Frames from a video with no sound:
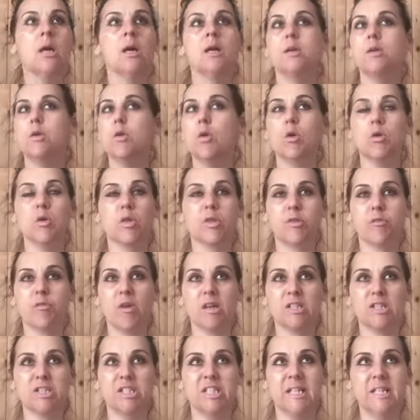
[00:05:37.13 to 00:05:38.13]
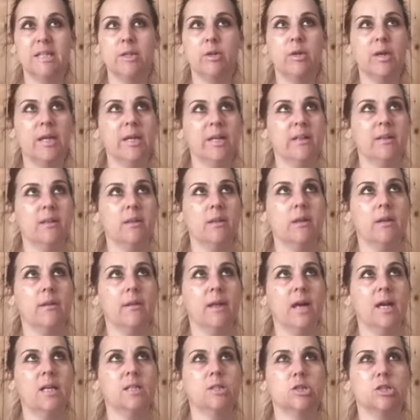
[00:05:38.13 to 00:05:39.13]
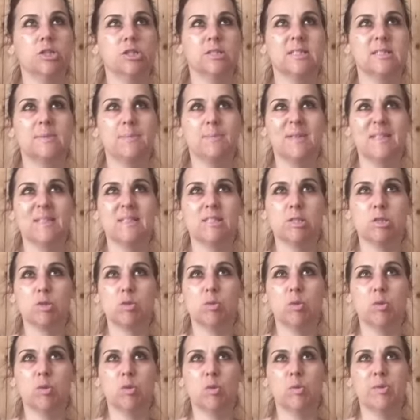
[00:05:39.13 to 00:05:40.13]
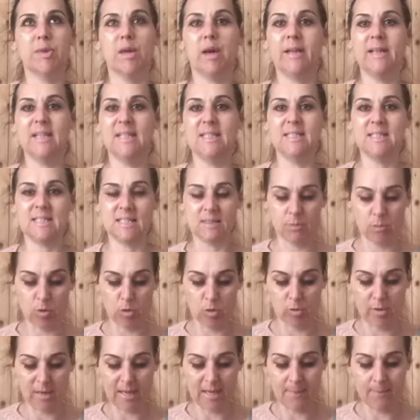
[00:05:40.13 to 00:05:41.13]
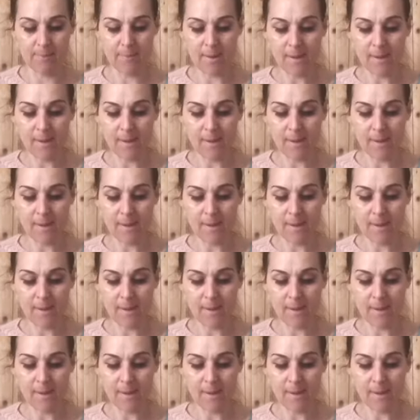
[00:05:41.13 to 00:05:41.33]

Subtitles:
Not thrushy or anything like that, just a bit sore that I needed some cream.